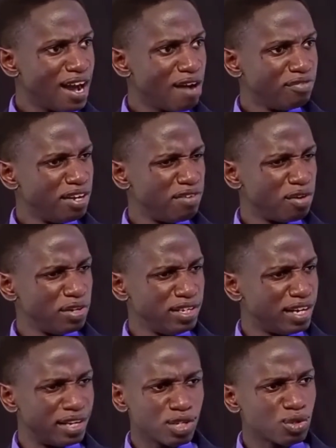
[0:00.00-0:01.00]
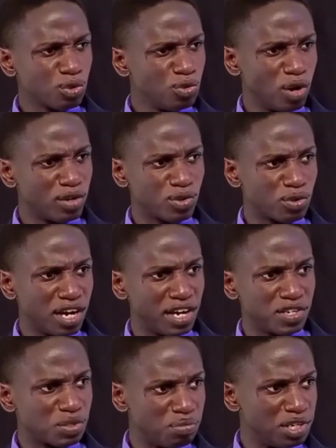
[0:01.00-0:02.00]
I've never really understood what you
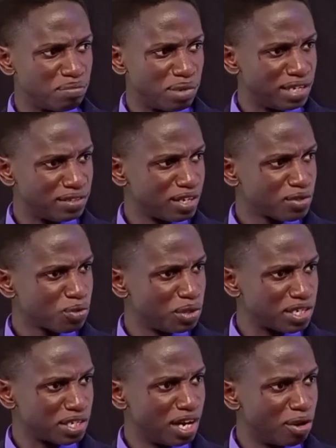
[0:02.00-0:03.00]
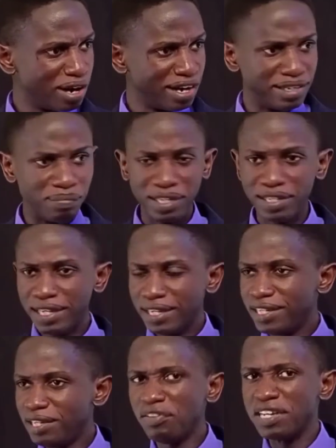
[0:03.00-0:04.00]
guys mean by that kwetega word, but
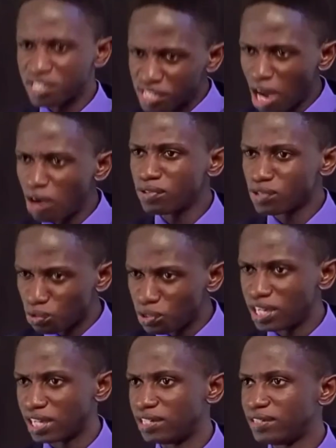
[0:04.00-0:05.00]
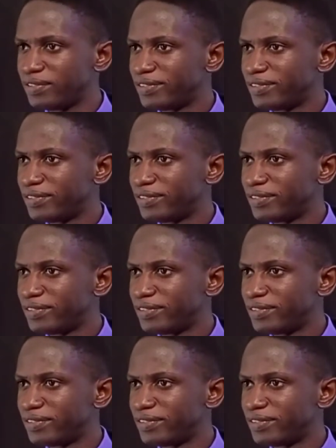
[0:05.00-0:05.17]
it even sounds weird.